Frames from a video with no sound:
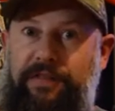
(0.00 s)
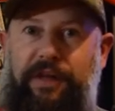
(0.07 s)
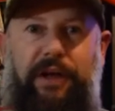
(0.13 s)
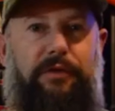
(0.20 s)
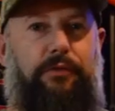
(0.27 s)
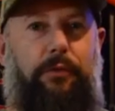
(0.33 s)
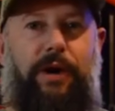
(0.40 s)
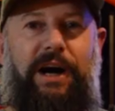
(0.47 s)

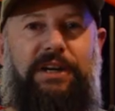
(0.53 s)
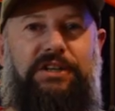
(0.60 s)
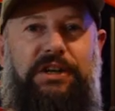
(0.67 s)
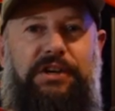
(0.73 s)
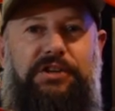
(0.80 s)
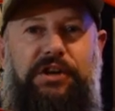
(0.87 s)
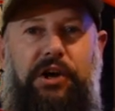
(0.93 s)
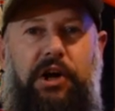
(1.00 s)
thanks for
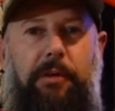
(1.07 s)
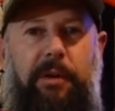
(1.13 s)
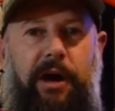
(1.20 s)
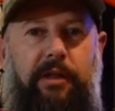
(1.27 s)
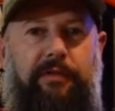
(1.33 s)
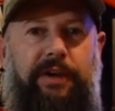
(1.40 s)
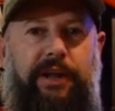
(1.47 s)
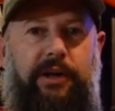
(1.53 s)
watching. Check out my
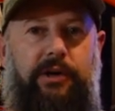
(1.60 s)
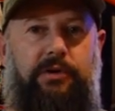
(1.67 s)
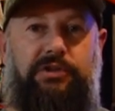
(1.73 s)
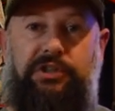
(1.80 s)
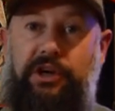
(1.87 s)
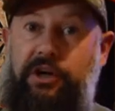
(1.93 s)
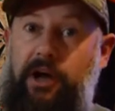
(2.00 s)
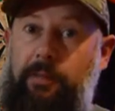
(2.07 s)
other videos.
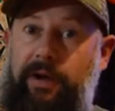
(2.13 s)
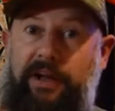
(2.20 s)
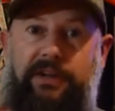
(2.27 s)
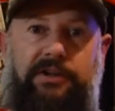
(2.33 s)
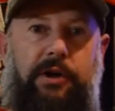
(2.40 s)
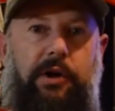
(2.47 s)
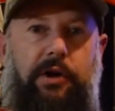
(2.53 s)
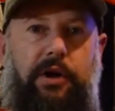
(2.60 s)
Check out my
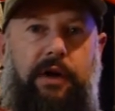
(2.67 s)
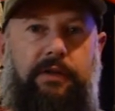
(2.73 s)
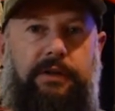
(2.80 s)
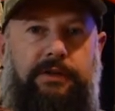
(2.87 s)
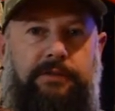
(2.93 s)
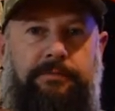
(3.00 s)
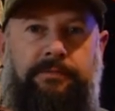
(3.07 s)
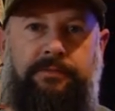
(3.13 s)
guitar
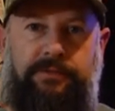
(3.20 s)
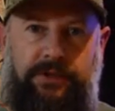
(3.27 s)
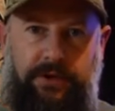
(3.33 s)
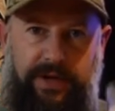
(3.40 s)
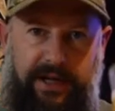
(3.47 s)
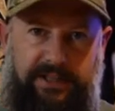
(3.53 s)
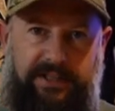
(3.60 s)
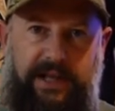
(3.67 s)
covers. Till
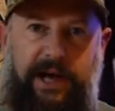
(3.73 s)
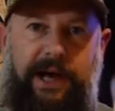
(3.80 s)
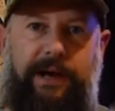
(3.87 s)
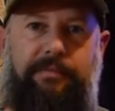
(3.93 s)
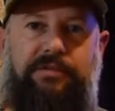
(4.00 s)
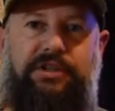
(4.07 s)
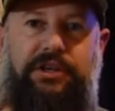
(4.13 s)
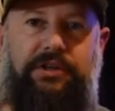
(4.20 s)
next
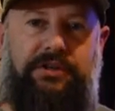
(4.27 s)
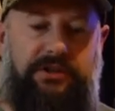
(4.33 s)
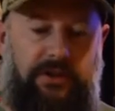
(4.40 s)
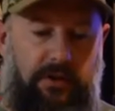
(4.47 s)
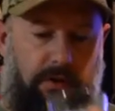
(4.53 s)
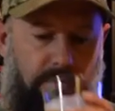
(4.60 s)
time, cheers.